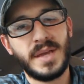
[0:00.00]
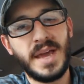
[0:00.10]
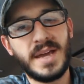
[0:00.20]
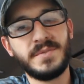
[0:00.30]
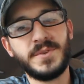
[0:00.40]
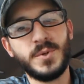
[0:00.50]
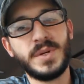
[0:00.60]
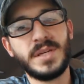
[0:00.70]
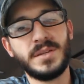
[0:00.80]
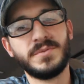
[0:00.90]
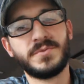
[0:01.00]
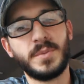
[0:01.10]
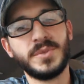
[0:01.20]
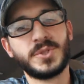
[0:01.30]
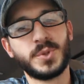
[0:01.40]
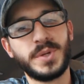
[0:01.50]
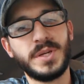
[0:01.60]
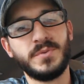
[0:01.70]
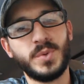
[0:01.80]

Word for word: Have you eaten from the tree of